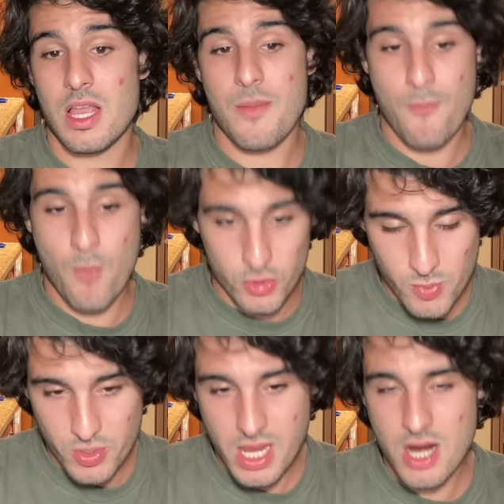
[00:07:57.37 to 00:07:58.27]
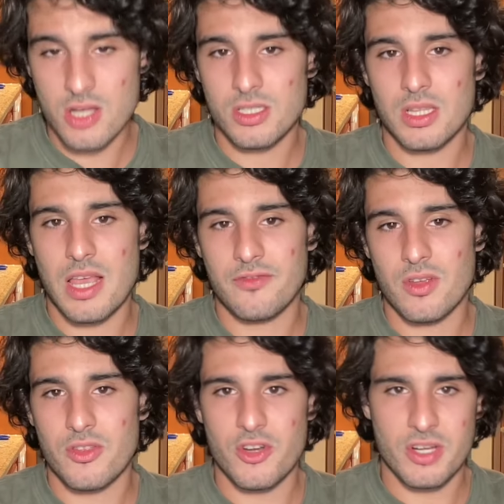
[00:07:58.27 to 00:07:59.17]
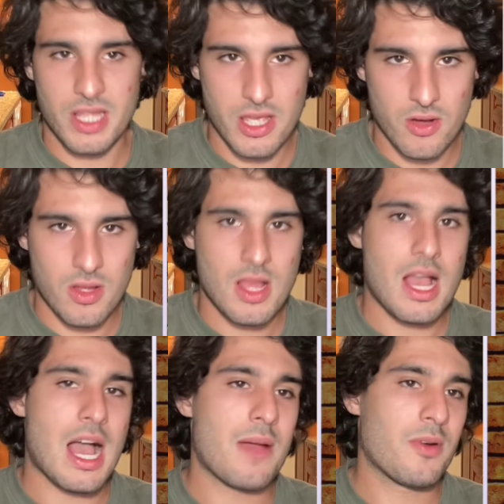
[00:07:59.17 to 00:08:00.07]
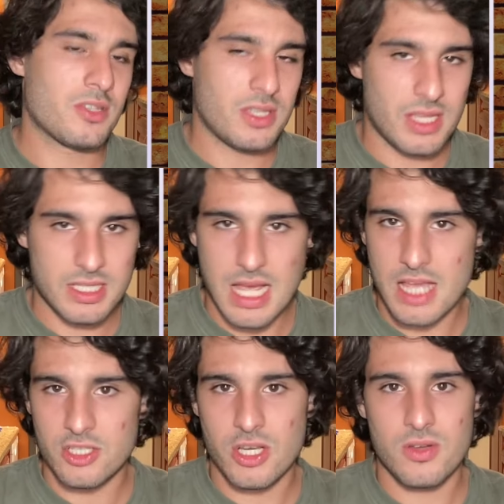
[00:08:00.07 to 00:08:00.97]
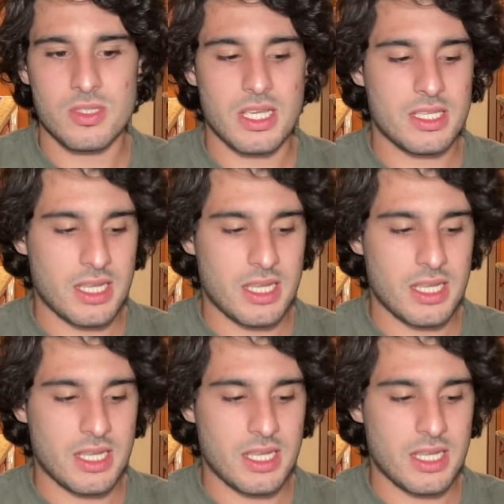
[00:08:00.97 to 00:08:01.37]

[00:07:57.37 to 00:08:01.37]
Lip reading: multiple years left on their deal. I personally think Tyus Jones is